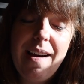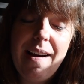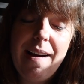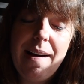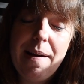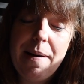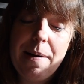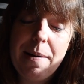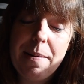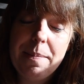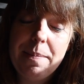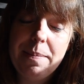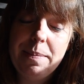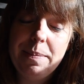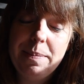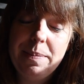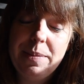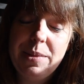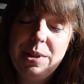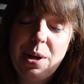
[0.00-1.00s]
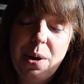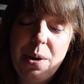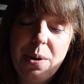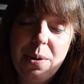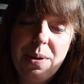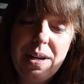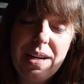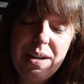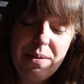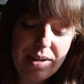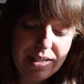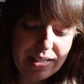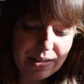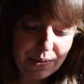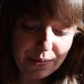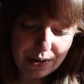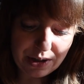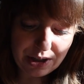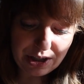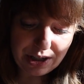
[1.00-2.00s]
Um, so anyways,
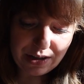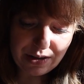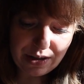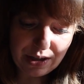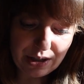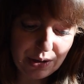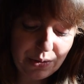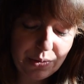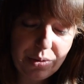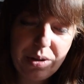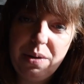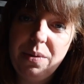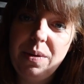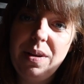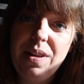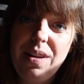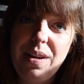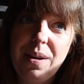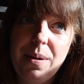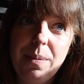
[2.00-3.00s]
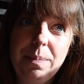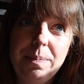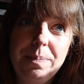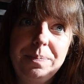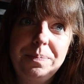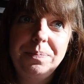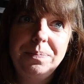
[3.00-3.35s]
I want to share this story with you.